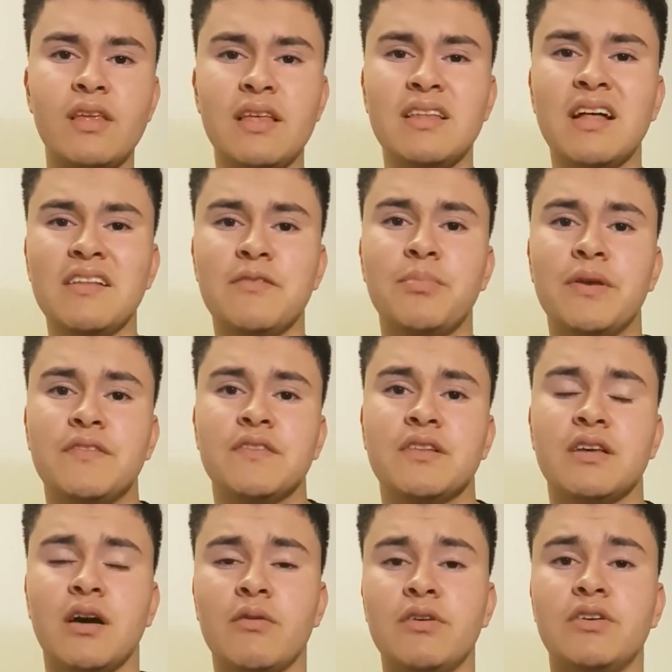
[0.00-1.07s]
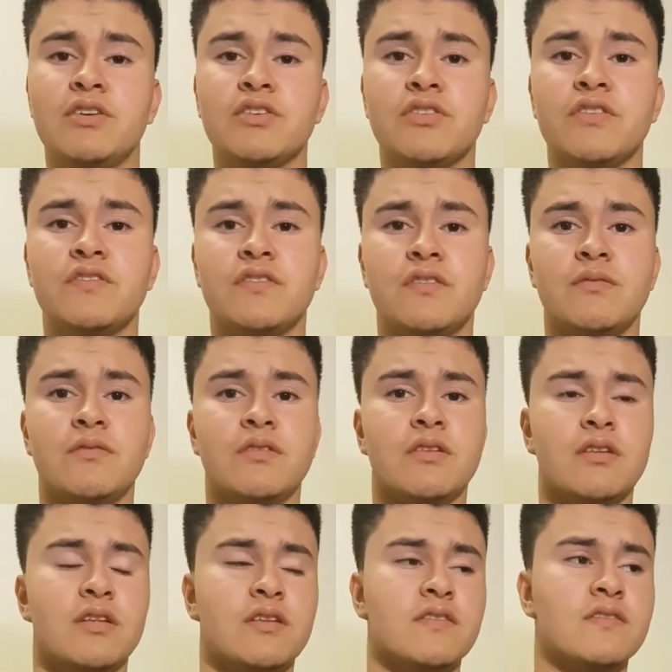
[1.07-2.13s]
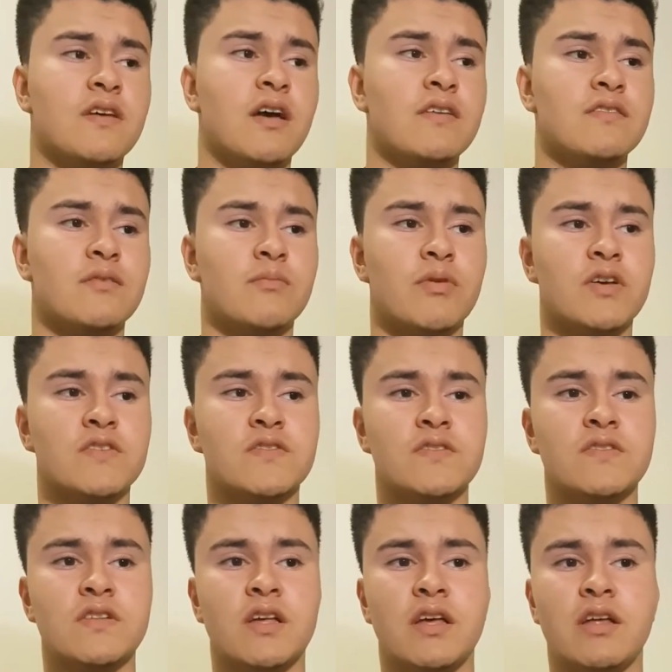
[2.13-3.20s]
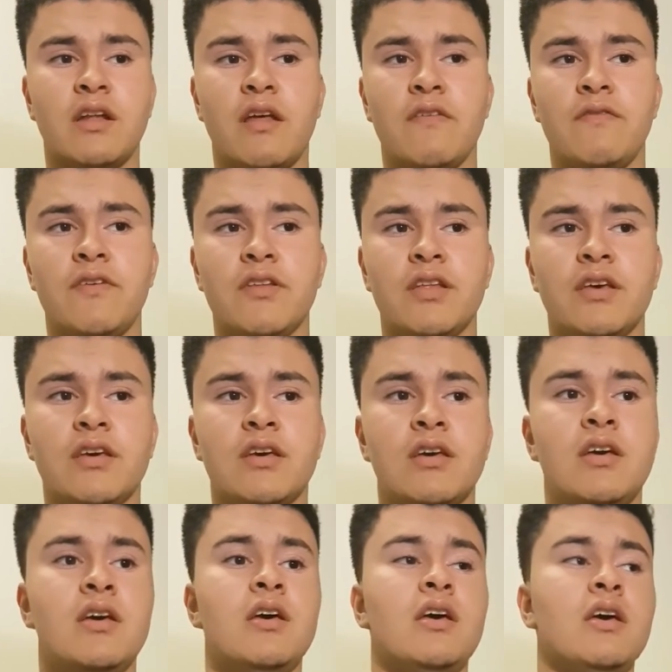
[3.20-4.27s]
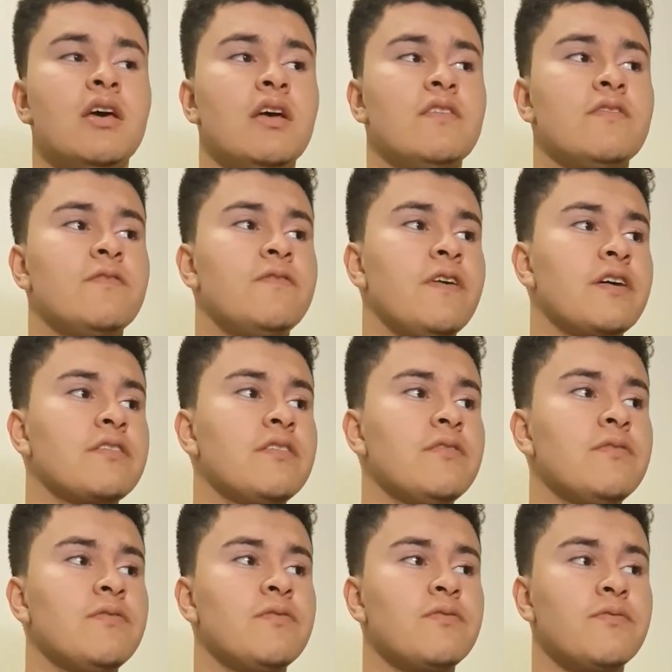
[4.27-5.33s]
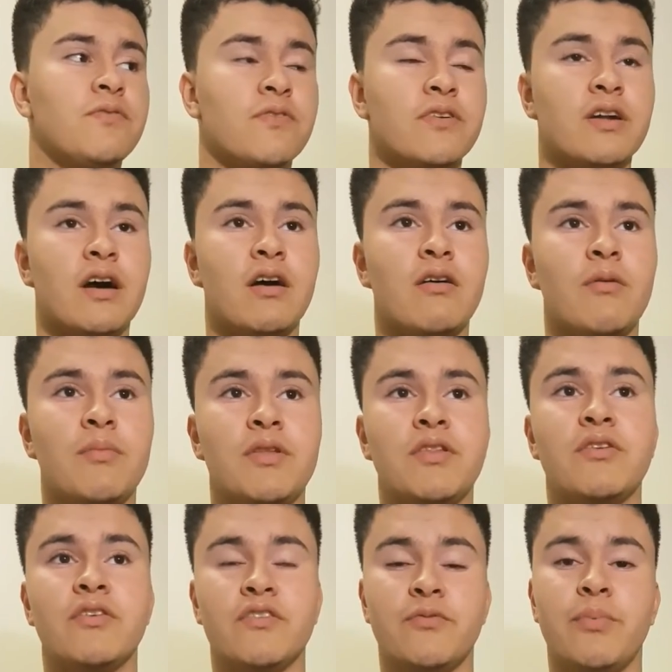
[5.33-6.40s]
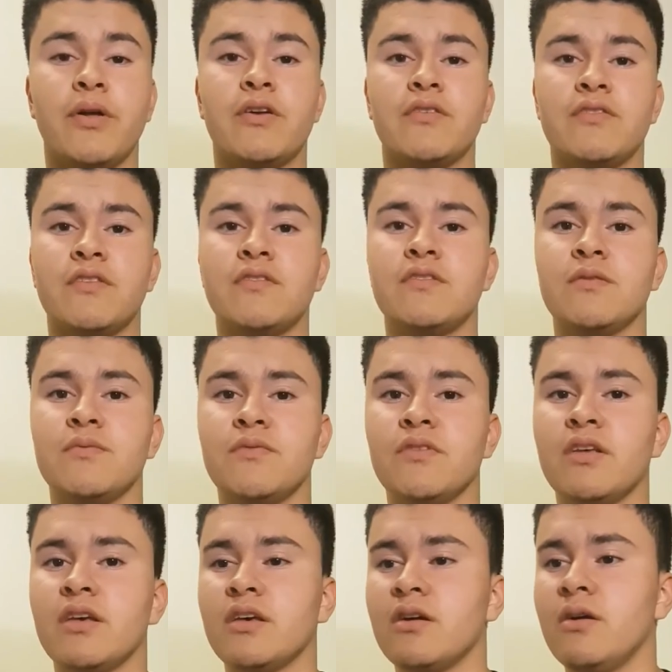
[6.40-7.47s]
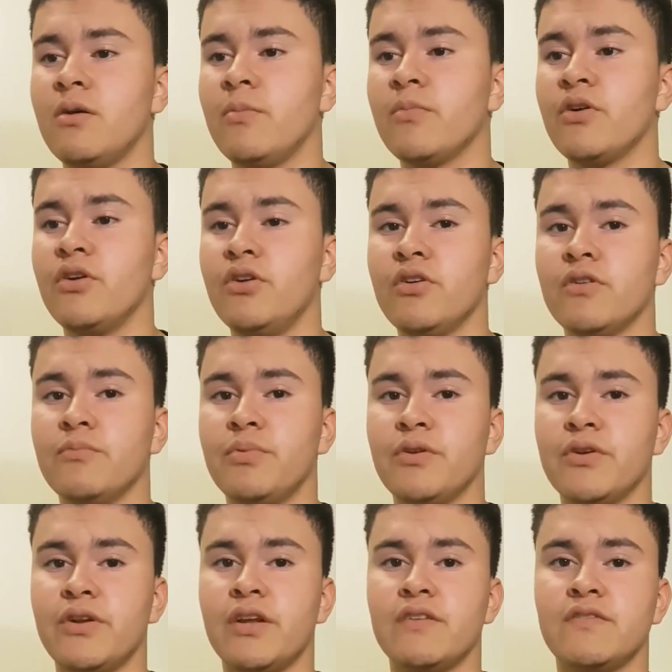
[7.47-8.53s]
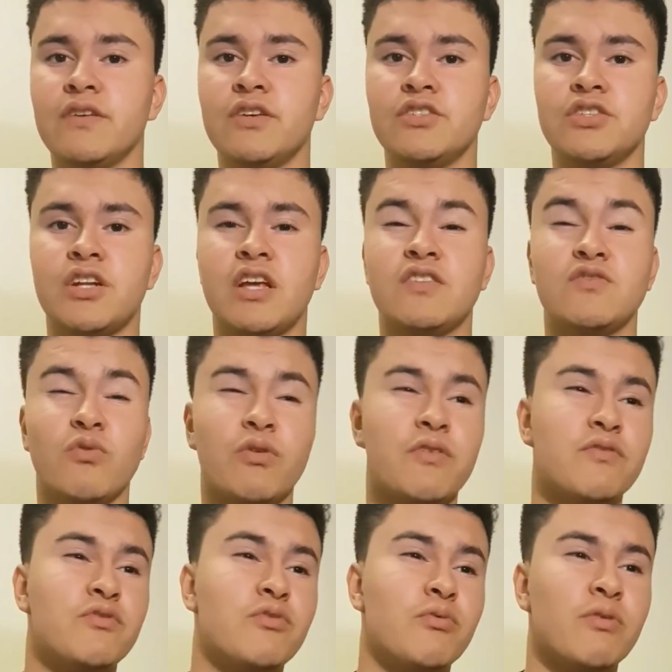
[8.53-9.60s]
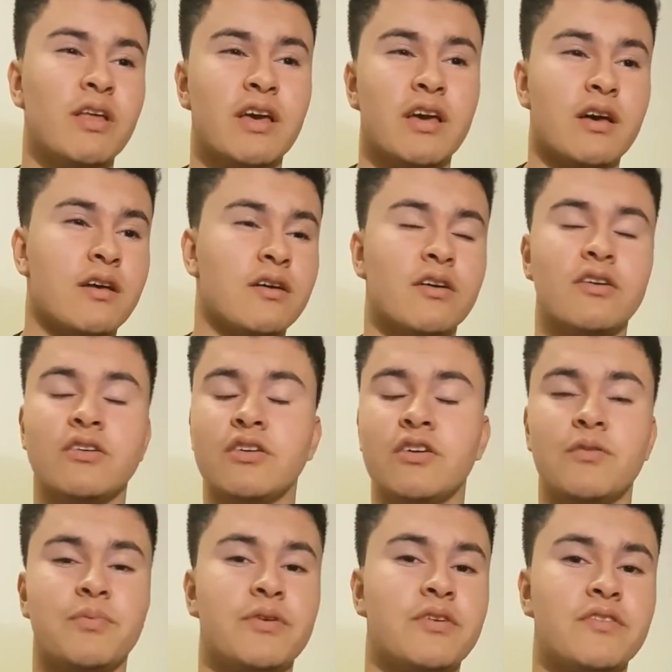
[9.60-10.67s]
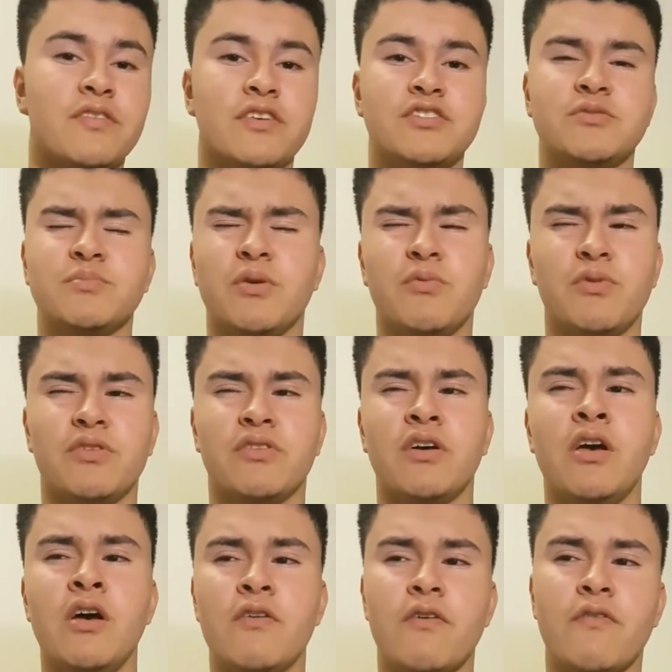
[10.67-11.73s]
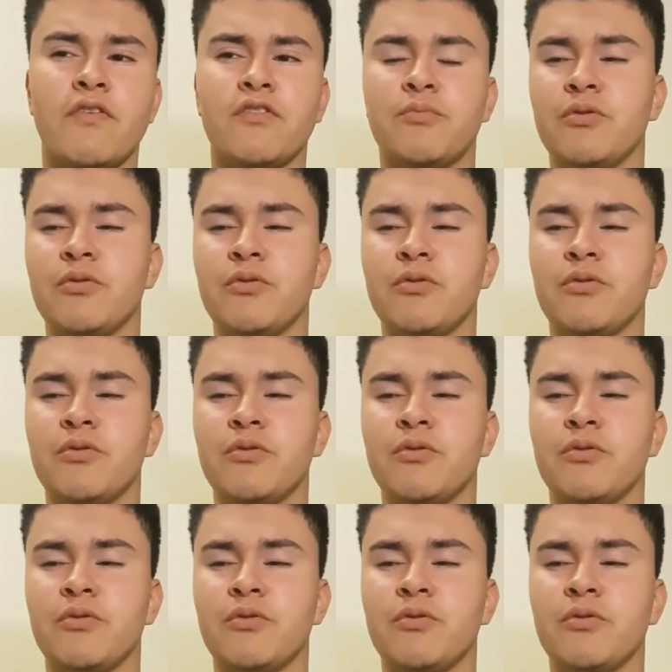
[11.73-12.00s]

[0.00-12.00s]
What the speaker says: that's basically how I increase in size and muscle. And I feel like it's effective for now. I mean, there is better systems like concurrent periodization. I sort of do like a concurrent periodization, but with reverse